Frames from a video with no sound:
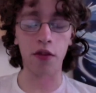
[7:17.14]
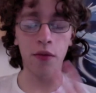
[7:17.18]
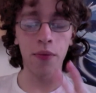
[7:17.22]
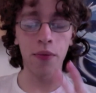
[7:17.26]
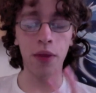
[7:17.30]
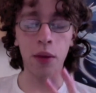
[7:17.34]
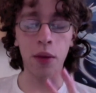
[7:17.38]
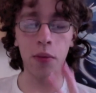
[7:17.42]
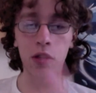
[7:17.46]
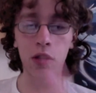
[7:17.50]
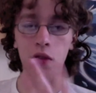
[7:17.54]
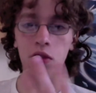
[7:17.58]

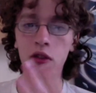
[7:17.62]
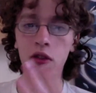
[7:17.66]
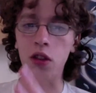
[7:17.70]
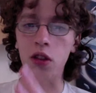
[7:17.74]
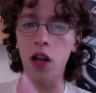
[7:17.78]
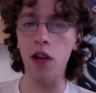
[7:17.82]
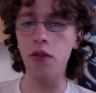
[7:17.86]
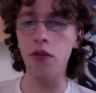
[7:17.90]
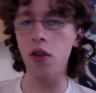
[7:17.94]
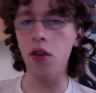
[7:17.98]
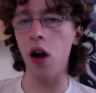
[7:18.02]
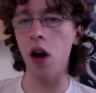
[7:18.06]
and
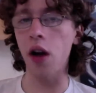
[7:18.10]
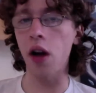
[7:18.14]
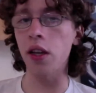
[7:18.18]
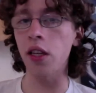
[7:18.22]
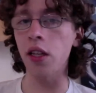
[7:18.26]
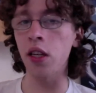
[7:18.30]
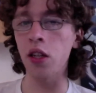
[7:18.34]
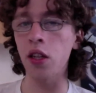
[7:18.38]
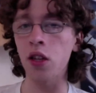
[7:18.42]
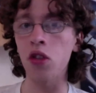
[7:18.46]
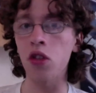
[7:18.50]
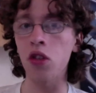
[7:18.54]
it was
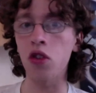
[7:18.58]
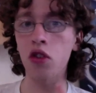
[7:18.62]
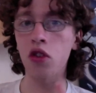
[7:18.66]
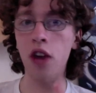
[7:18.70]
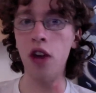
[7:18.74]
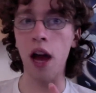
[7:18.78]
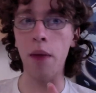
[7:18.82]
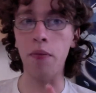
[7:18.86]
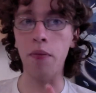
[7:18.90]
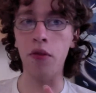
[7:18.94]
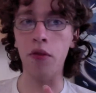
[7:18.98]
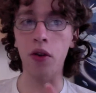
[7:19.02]
the
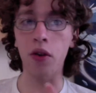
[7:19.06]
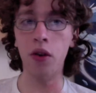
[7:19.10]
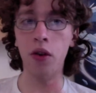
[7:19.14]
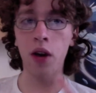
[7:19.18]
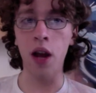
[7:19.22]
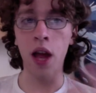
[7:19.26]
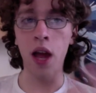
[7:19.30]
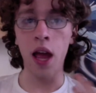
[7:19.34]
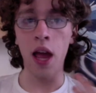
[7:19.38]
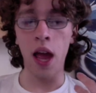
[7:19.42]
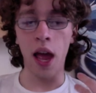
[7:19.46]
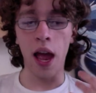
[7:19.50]
end
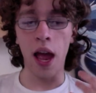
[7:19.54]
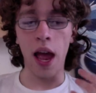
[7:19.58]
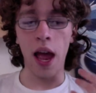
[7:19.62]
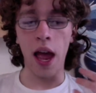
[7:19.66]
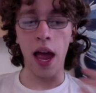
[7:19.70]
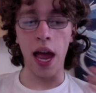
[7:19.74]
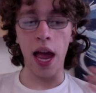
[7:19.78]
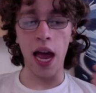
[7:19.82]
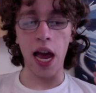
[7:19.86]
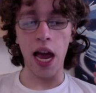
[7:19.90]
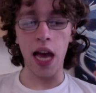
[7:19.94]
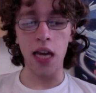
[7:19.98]
that
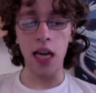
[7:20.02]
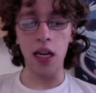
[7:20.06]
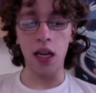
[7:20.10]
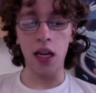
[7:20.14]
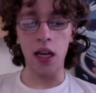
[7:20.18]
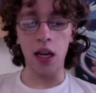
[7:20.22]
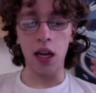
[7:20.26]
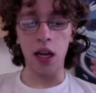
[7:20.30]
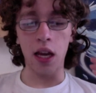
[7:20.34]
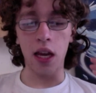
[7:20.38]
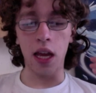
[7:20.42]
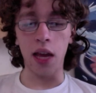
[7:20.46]
made this
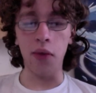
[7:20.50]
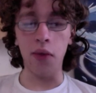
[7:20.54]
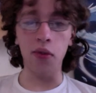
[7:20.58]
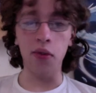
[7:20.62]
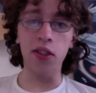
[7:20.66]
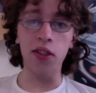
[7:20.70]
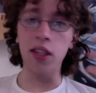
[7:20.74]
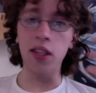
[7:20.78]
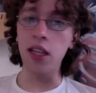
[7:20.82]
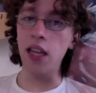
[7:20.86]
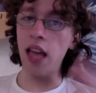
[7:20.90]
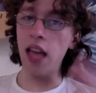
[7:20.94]
chapter
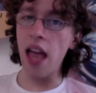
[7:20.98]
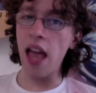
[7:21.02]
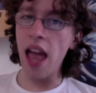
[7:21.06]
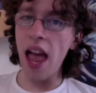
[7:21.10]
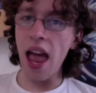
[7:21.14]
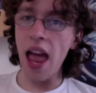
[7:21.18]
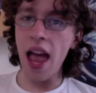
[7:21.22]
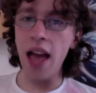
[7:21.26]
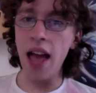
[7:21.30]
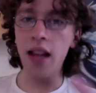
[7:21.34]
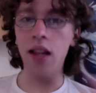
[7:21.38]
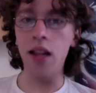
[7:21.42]
great, just
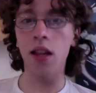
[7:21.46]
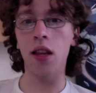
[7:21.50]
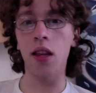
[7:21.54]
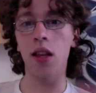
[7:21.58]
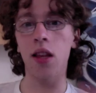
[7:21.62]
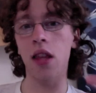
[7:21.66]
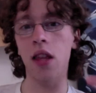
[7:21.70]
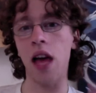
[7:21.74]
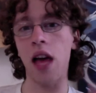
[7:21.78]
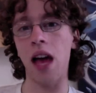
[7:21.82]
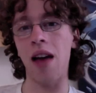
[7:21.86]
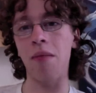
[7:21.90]
because it
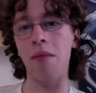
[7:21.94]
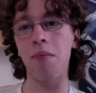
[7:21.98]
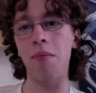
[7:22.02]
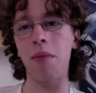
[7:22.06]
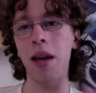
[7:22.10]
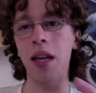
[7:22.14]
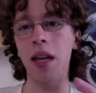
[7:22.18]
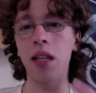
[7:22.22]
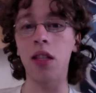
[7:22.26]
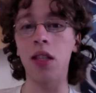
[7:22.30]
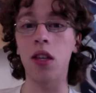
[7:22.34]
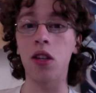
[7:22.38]
sets up
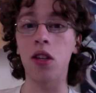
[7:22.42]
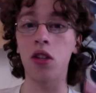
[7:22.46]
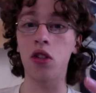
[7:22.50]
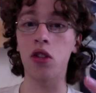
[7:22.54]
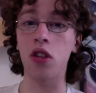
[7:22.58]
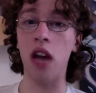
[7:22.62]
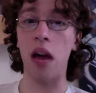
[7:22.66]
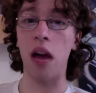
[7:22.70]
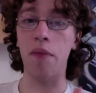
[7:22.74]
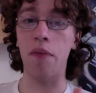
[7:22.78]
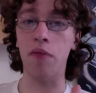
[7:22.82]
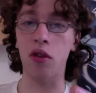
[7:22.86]
the
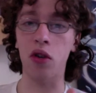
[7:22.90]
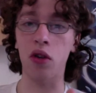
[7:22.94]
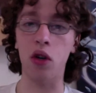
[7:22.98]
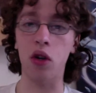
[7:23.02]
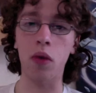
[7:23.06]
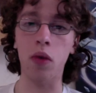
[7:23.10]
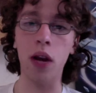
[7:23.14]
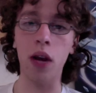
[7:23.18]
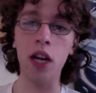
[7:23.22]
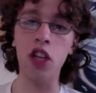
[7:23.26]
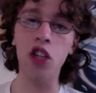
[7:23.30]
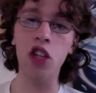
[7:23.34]
next
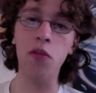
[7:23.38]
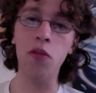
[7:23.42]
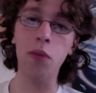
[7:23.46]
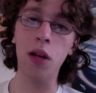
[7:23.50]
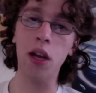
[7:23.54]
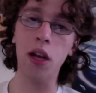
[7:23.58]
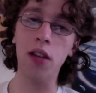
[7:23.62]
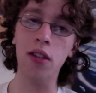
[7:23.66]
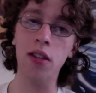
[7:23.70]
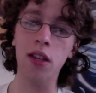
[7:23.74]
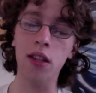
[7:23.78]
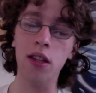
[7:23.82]
chapter,
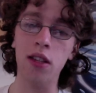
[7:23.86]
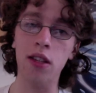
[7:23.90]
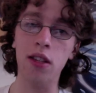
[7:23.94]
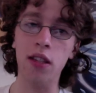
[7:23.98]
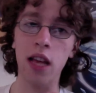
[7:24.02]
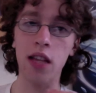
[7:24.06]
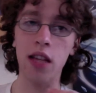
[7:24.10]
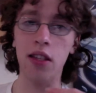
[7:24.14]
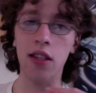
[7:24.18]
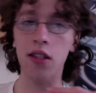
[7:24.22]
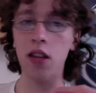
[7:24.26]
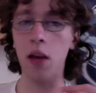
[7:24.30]

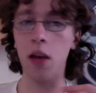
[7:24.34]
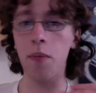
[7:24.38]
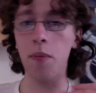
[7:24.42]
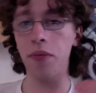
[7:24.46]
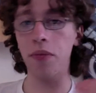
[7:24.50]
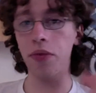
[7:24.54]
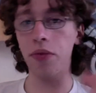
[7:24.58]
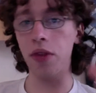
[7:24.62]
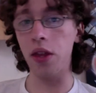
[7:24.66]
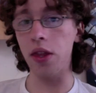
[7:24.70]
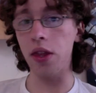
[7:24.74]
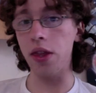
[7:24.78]
and there's
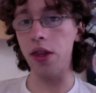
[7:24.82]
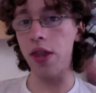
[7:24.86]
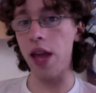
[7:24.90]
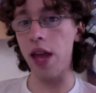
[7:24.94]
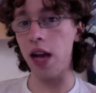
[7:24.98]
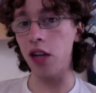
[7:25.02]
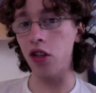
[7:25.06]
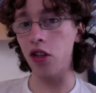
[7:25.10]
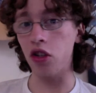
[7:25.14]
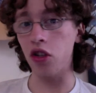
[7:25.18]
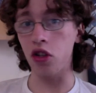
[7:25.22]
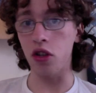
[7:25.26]
going to be sort
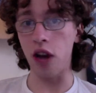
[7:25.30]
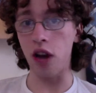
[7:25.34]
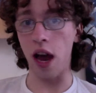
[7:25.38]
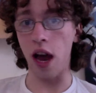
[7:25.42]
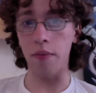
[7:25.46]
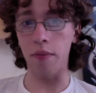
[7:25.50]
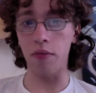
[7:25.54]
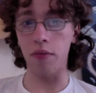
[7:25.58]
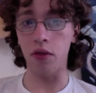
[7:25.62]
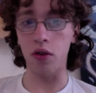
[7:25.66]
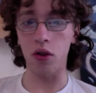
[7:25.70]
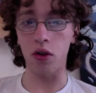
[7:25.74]
of a
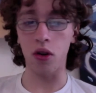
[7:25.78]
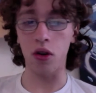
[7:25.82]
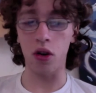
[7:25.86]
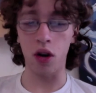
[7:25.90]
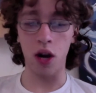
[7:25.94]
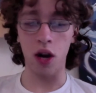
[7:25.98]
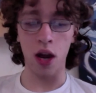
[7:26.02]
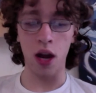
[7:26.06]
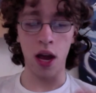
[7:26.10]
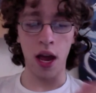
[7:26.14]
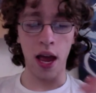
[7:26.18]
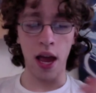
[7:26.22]
food
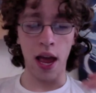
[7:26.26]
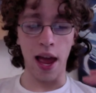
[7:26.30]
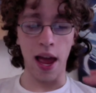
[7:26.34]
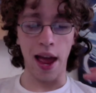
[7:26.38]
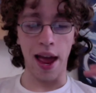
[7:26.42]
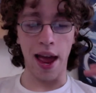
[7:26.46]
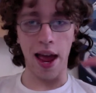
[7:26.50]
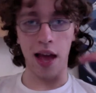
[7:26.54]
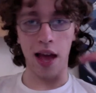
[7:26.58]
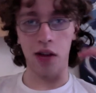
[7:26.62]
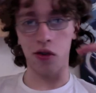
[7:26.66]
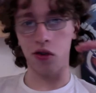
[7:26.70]
battle, a food
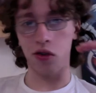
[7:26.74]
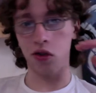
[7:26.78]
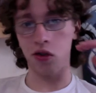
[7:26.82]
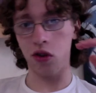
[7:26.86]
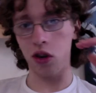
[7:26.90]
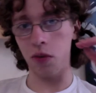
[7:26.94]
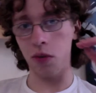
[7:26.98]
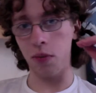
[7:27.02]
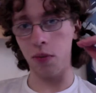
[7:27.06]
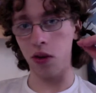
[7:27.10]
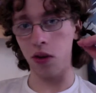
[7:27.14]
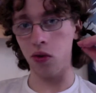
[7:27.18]

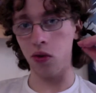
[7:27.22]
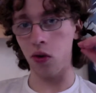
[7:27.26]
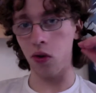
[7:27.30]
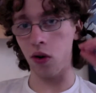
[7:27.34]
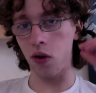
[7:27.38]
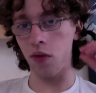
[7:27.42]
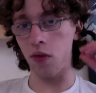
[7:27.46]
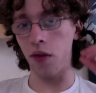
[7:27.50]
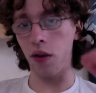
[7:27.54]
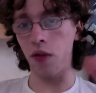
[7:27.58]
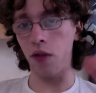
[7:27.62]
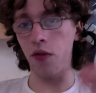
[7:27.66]
contest,
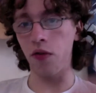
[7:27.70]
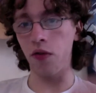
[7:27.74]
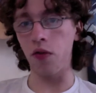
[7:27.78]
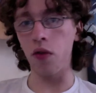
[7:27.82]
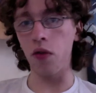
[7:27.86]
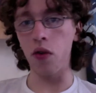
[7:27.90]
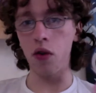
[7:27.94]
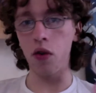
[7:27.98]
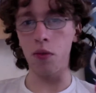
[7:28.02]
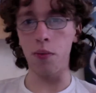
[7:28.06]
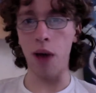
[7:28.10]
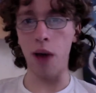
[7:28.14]
and
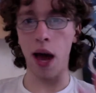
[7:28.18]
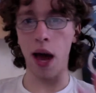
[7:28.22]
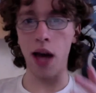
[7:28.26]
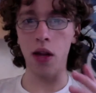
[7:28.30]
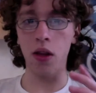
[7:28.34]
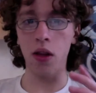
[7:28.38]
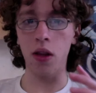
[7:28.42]
Soma